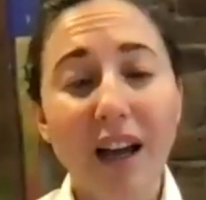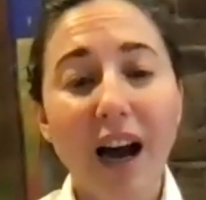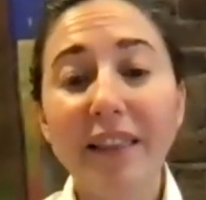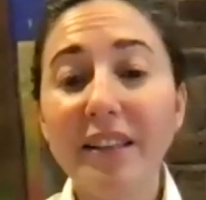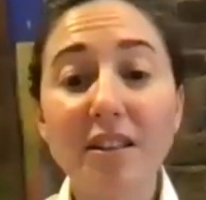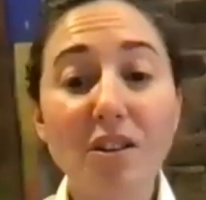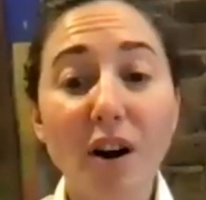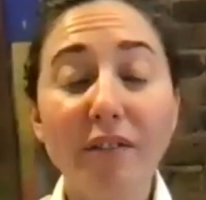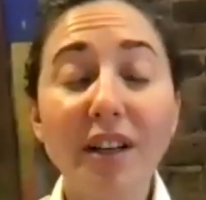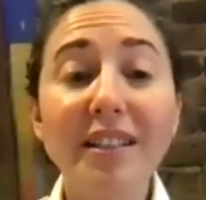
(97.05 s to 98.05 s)
And this is not
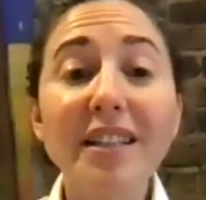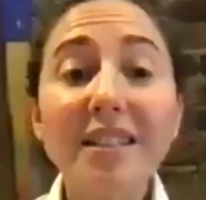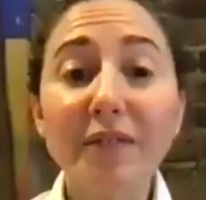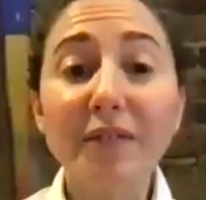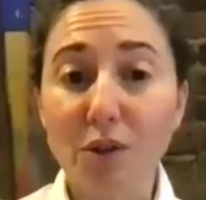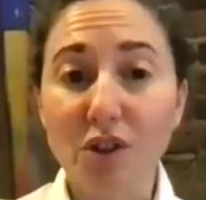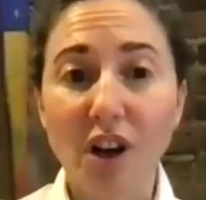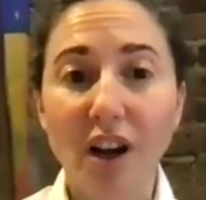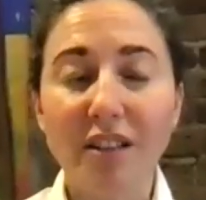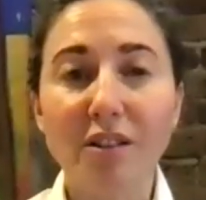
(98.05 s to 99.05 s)
a very distant
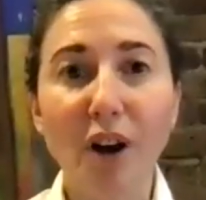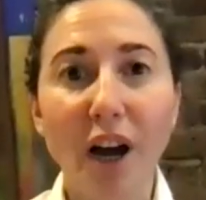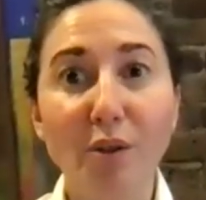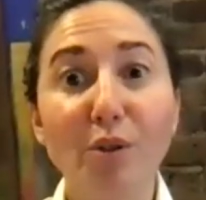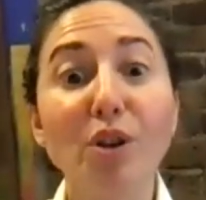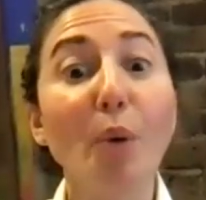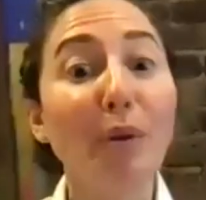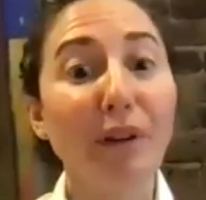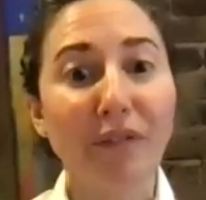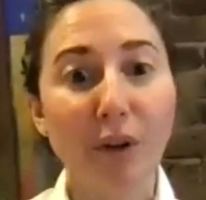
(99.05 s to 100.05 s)
future. It's not a
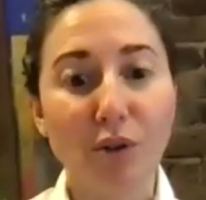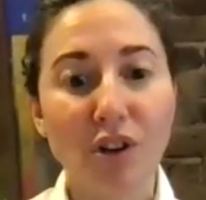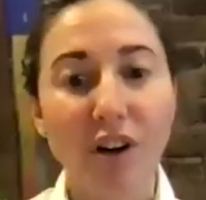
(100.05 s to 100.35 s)
utopian future.